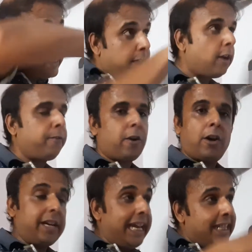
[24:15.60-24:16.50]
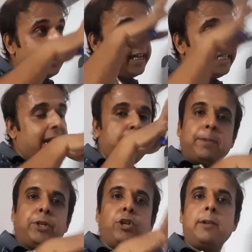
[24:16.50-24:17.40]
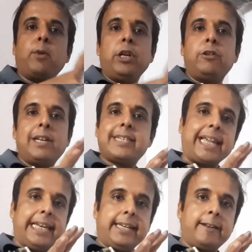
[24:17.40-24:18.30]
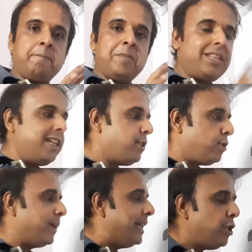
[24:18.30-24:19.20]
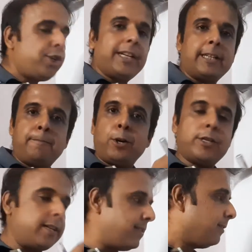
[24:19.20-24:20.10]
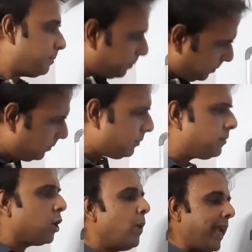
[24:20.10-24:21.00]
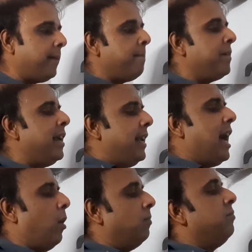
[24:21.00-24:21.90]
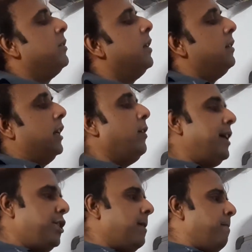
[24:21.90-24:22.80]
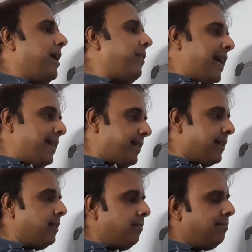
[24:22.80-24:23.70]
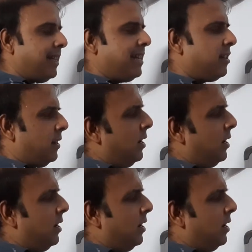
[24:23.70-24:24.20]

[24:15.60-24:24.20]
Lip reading: of or in that particular molecular skeleton just to initiate the process. Okay. Now the question may raise that